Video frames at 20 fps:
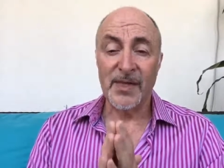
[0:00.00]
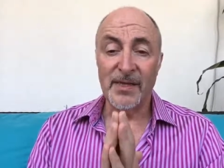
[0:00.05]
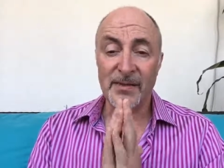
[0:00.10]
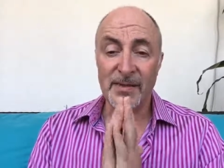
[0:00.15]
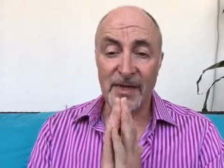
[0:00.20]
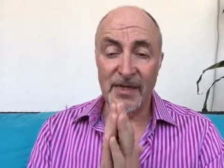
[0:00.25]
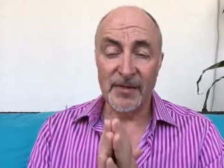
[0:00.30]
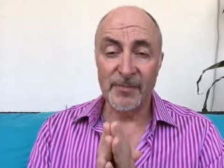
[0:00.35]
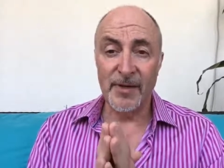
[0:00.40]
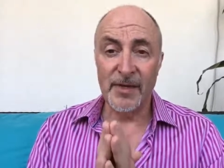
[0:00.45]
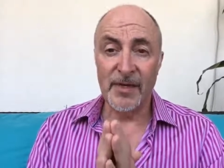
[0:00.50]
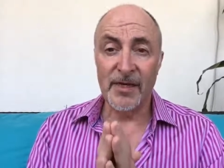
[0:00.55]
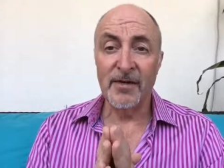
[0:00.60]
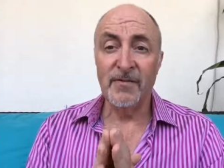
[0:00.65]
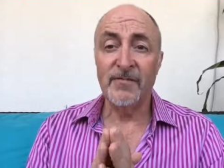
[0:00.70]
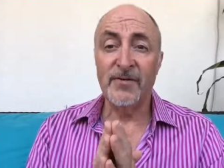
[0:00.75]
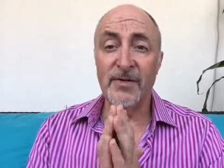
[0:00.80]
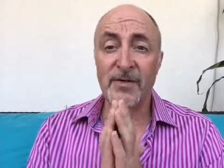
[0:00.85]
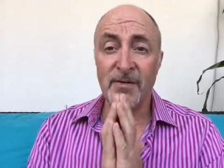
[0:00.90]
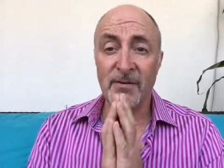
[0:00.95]
That's my
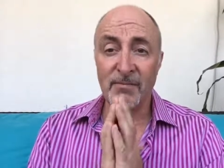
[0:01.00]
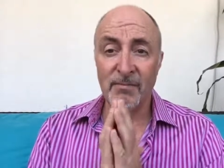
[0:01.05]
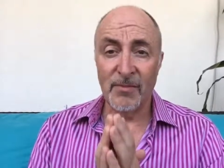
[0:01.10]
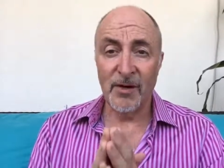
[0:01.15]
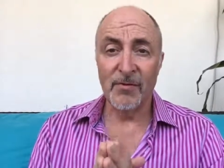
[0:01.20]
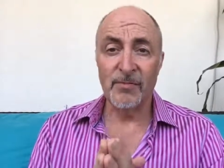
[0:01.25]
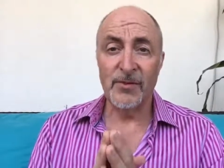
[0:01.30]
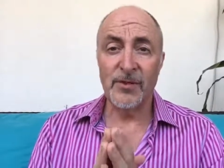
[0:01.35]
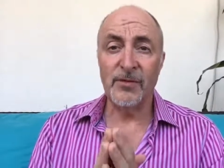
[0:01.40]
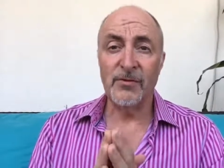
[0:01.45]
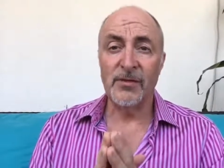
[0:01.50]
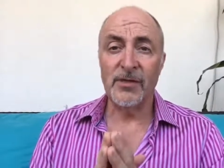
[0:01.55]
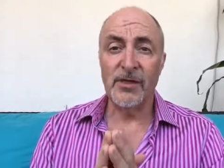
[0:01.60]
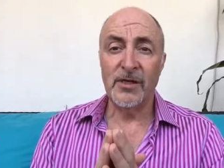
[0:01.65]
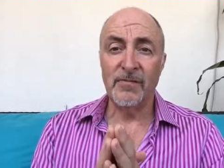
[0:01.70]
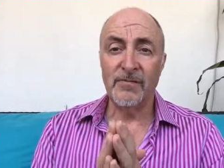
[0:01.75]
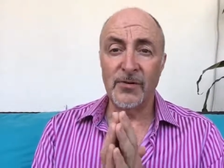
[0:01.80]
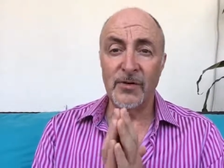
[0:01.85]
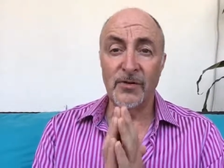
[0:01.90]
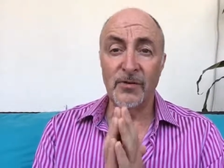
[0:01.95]
gift, my
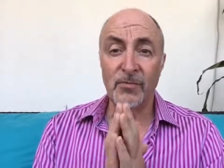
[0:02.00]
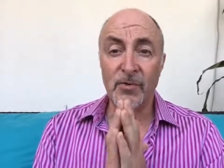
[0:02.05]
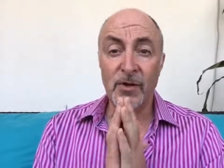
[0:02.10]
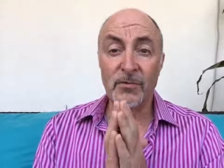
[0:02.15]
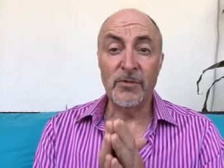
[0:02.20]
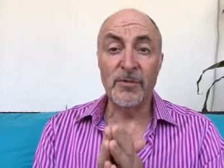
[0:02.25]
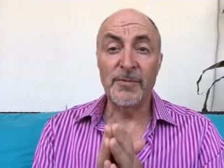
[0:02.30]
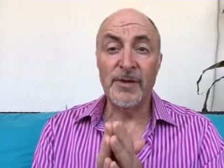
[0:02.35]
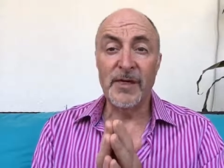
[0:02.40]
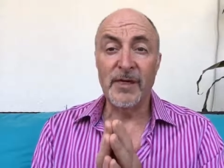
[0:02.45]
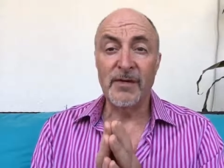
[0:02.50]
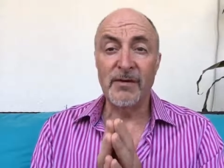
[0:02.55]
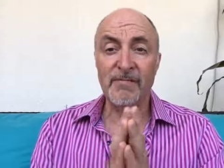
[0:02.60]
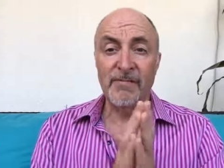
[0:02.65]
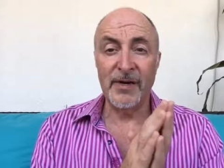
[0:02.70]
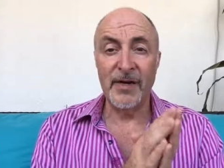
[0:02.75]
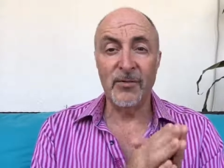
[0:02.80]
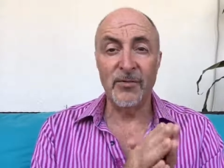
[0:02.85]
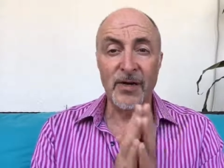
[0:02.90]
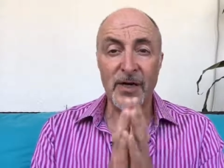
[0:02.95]
opportunity for you to work with me,
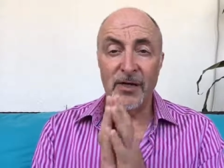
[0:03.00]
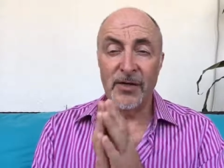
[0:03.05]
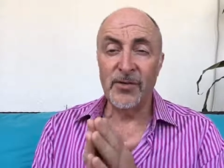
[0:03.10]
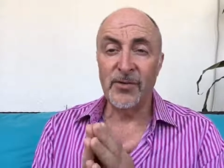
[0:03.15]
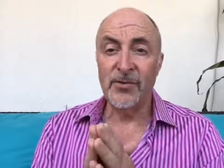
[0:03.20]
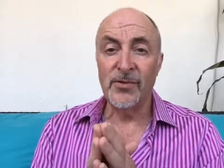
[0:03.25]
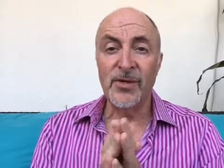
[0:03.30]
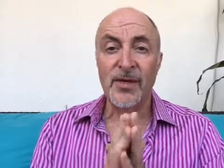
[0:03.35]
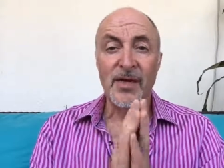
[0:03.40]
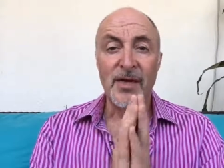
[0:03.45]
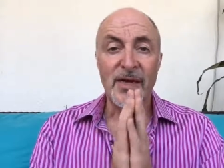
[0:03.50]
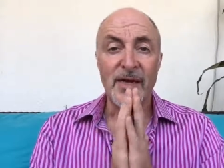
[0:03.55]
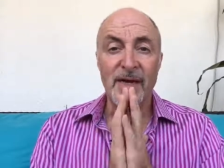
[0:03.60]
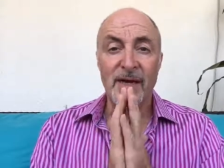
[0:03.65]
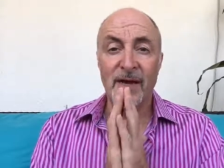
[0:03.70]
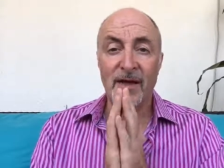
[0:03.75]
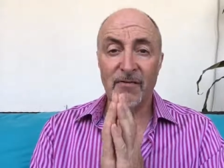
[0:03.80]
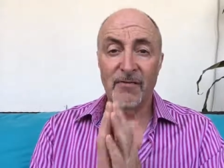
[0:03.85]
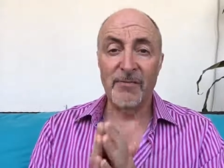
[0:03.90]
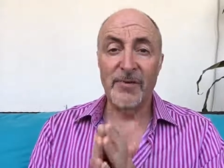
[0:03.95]
find out what I do,
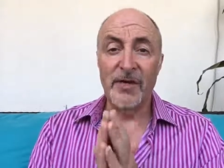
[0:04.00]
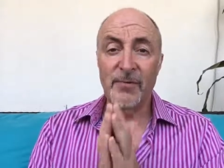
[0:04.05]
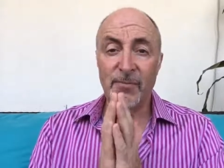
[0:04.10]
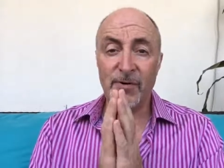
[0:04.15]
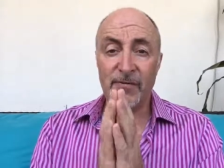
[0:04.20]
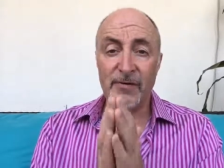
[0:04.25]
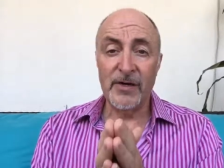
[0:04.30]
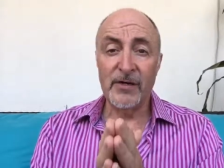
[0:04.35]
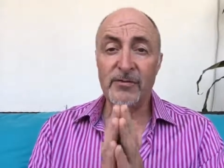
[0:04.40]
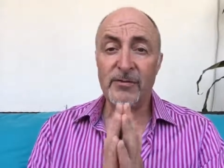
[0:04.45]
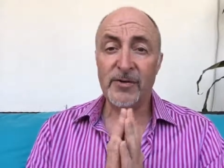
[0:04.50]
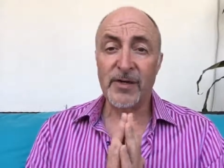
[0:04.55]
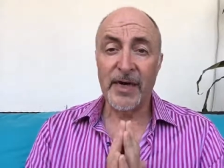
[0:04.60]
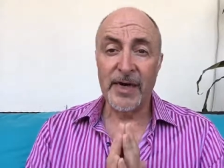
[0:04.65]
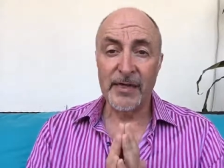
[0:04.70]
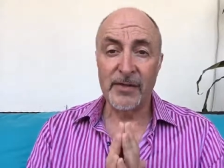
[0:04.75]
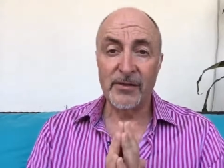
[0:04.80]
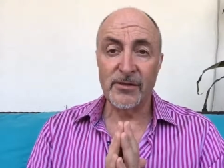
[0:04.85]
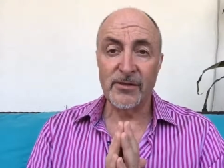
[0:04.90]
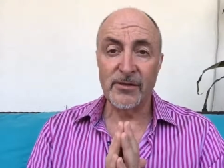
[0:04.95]
and for me to provide you some
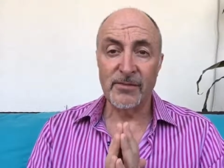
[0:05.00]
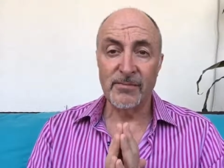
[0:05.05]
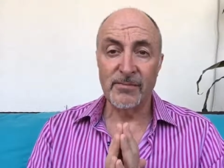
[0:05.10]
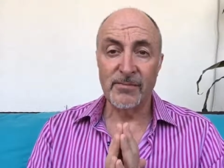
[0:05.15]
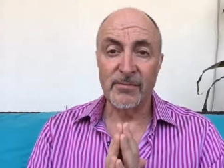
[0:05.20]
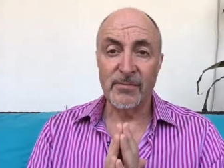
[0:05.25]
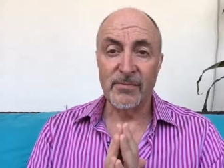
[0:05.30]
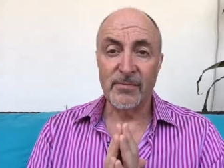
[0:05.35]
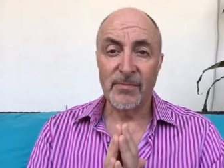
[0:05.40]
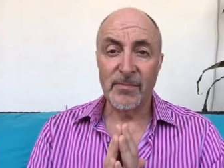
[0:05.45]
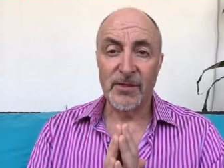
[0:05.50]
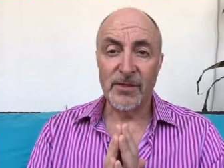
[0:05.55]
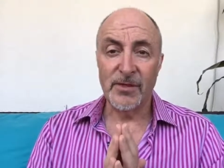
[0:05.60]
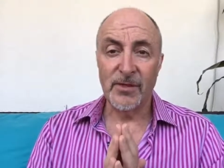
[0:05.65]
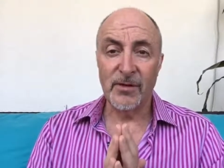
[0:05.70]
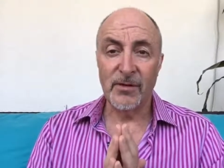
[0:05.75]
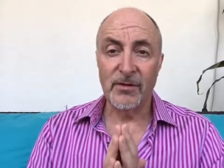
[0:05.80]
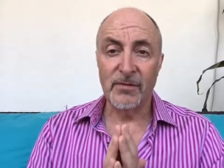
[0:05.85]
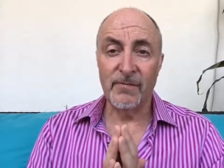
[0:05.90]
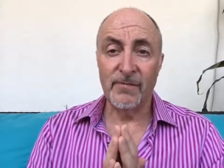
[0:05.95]
guidance. So
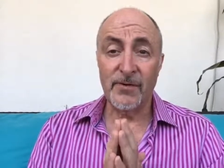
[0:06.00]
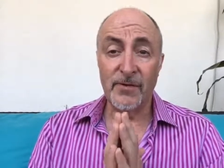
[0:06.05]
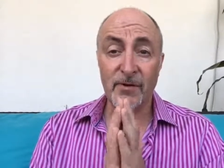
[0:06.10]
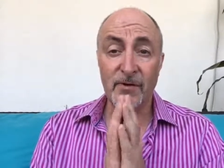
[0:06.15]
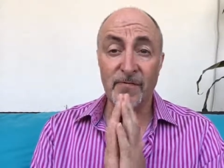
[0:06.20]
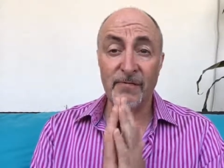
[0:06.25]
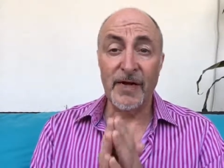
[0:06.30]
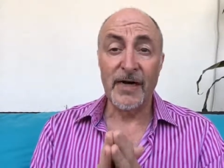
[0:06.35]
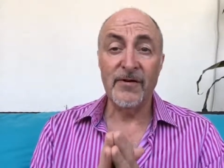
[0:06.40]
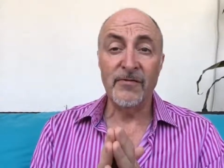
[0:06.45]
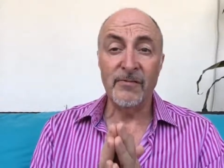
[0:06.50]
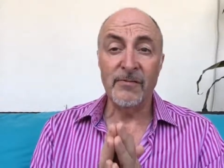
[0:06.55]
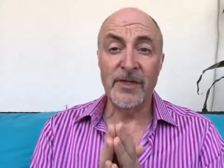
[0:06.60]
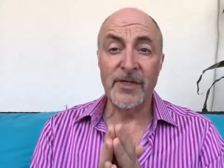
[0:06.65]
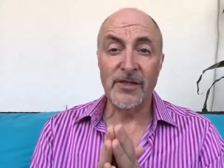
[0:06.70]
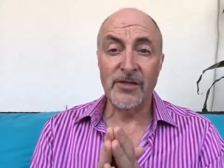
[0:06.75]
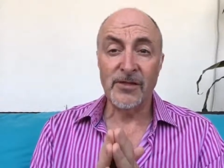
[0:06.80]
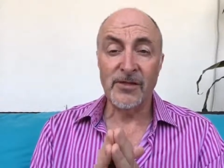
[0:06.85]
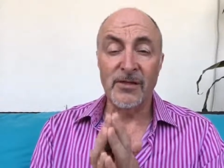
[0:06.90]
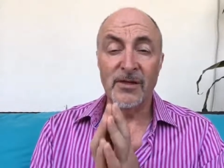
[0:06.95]
if you got value from
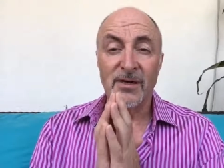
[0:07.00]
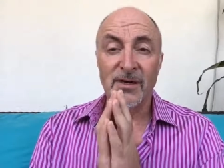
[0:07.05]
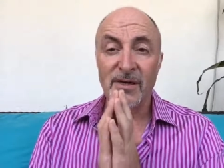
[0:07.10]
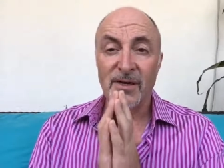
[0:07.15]
this,